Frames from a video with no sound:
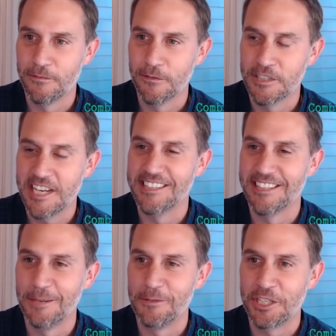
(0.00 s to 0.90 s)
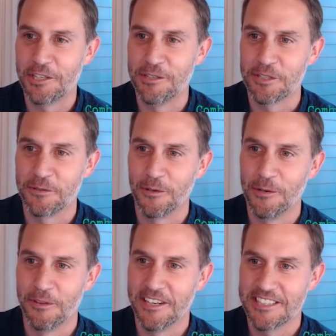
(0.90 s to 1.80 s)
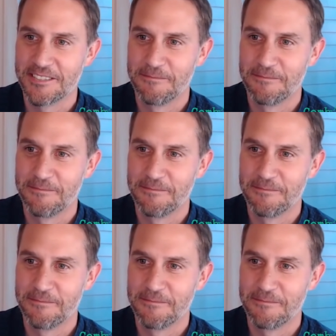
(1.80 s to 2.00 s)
for taking time to share your story with us.